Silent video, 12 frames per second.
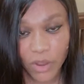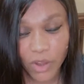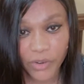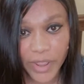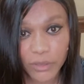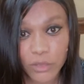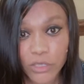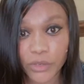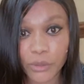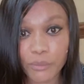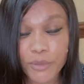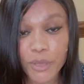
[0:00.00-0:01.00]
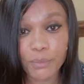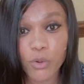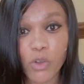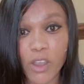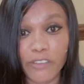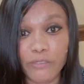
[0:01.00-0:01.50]
all right the
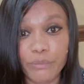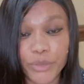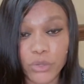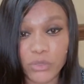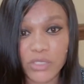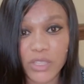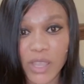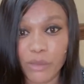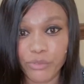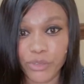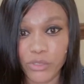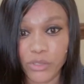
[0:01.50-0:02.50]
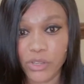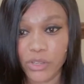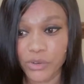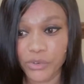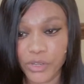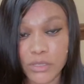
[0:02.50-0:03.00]
people who have built caffeine
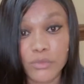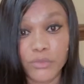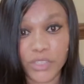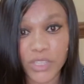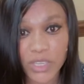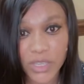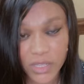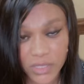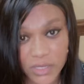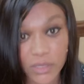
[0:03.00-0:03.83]
tolerance for years,